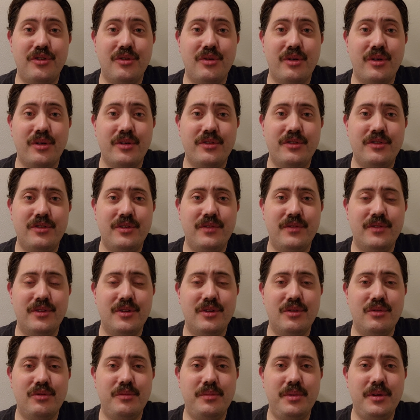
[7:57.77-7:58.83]
yards, even though
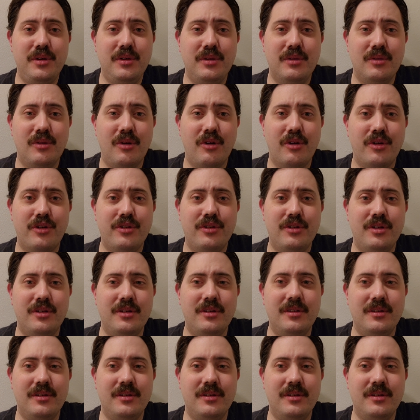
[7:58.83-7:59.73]
it would be hard.